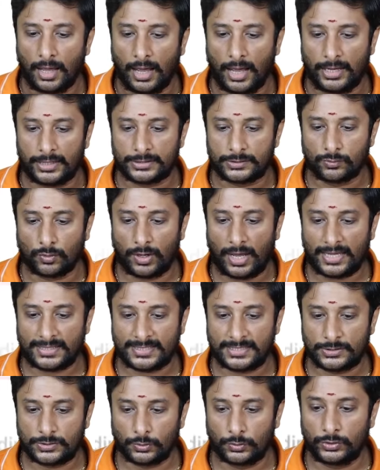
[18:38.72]
And as
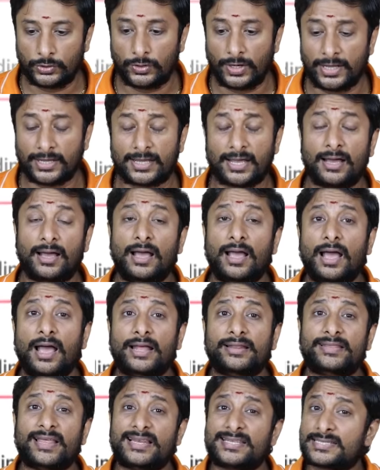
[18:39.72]
I told you,
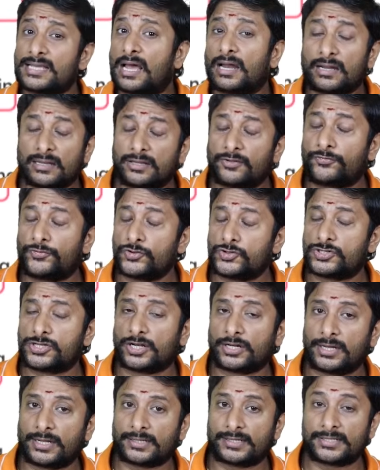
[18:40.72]
there is another
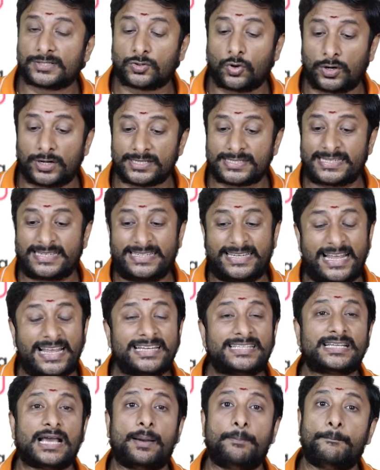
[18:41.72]
feature that is called as
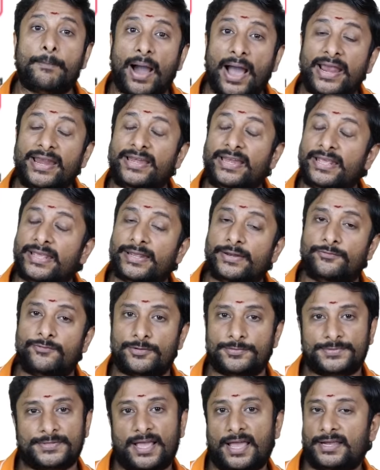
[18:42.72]
data binding in
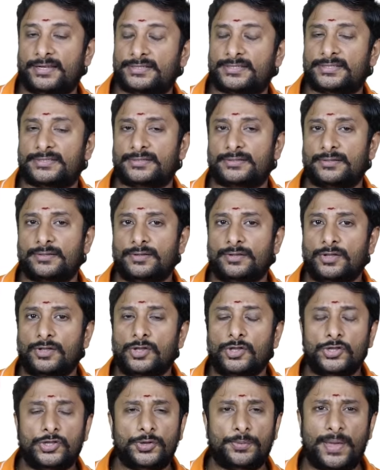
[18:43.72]
websites.
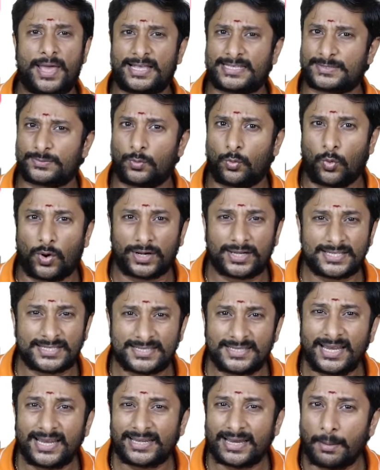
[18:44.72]
You may ask me, what
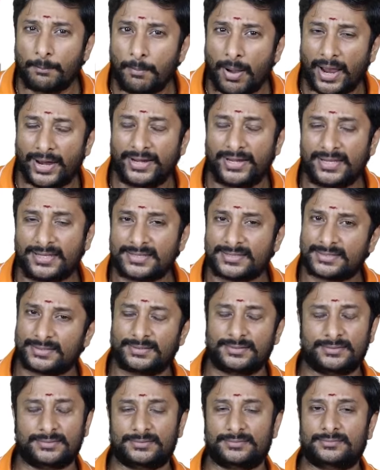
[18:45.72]
is data binding,
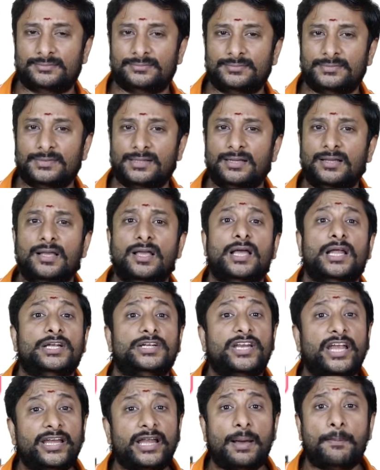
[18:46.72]
sir?
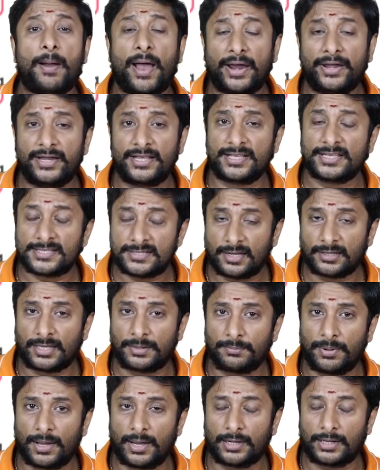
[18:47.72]
Data binding is
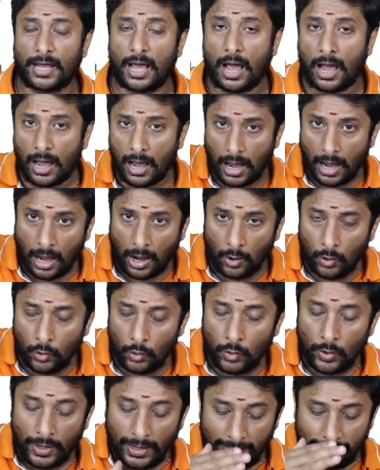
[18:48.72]
nothing but
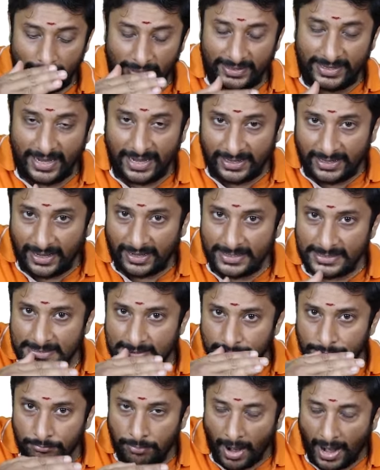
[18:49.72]
how the data
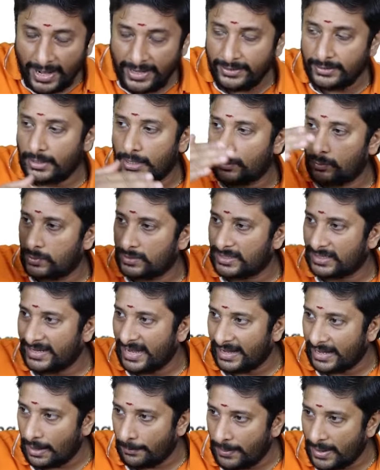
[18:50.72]
is binded with the
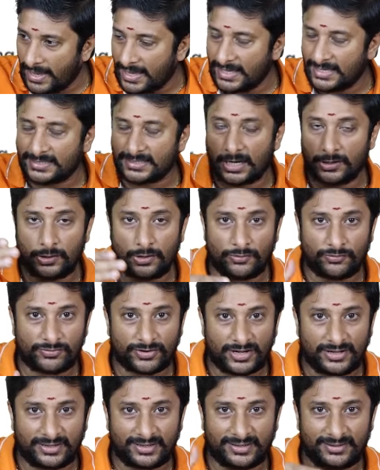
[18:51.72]
database and your
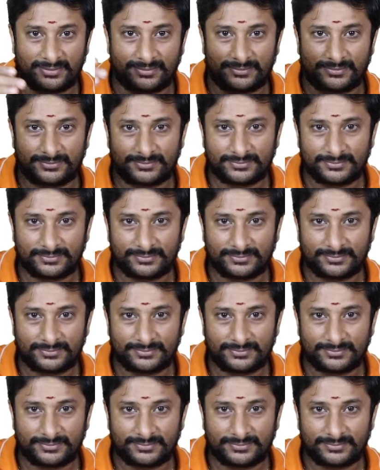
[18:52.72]
front end.